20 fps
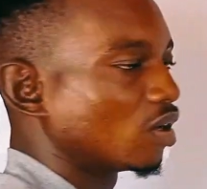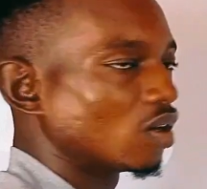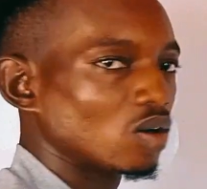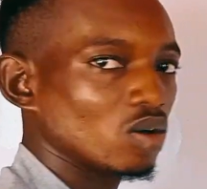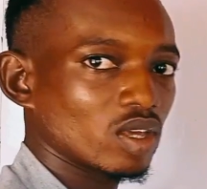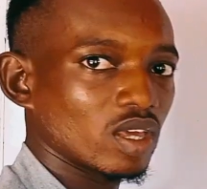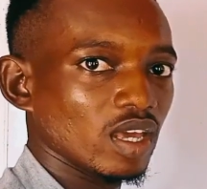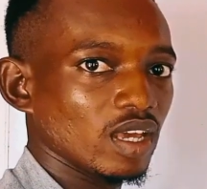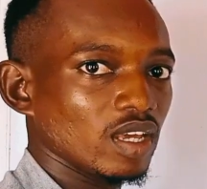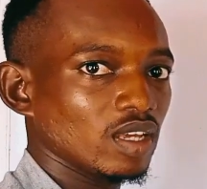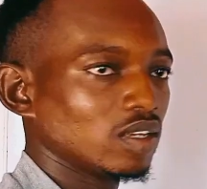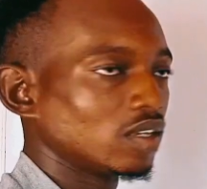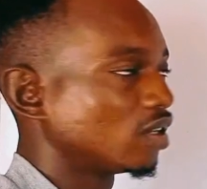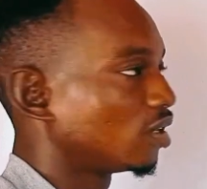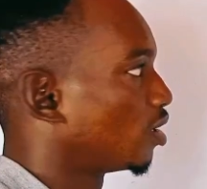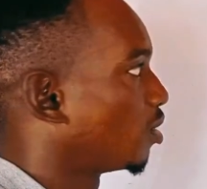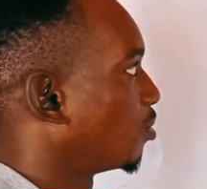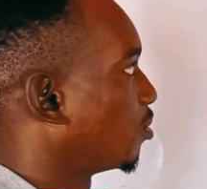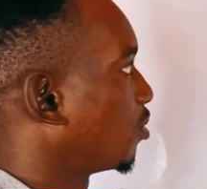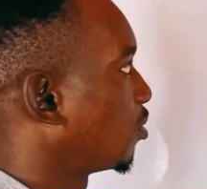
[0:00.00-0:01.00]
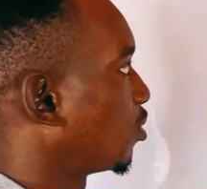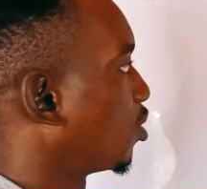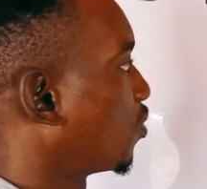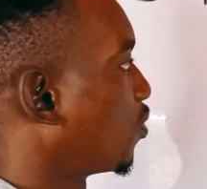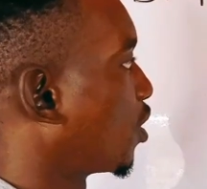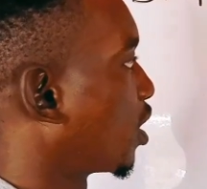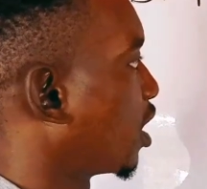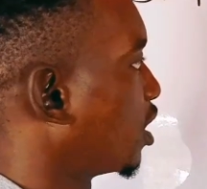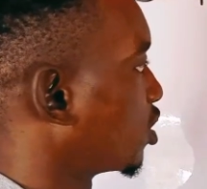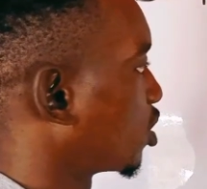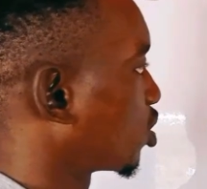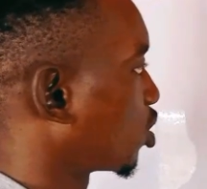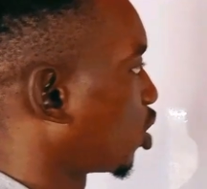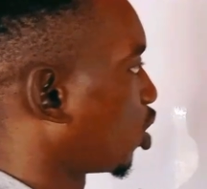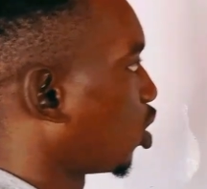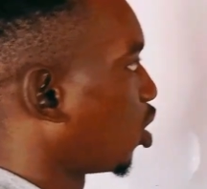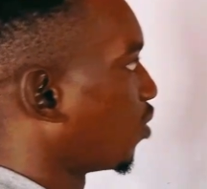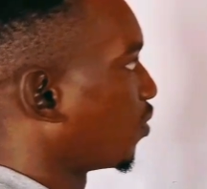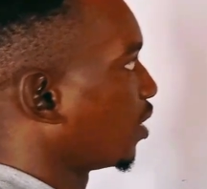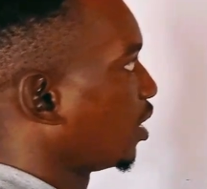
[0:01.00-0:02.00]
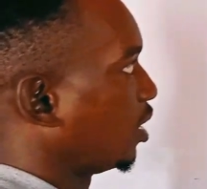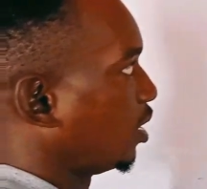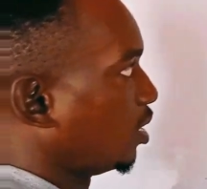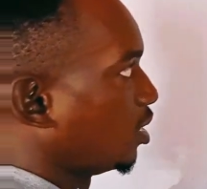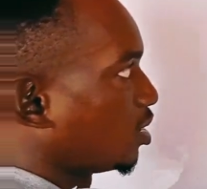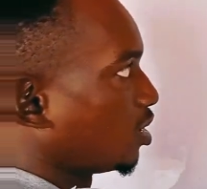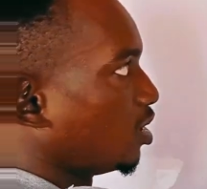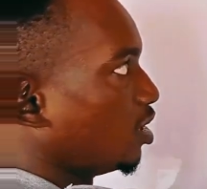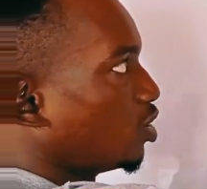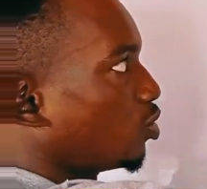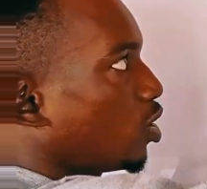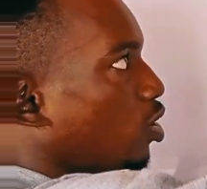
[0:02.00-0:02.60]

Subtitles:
Okay, don't forget, there's also law of indices.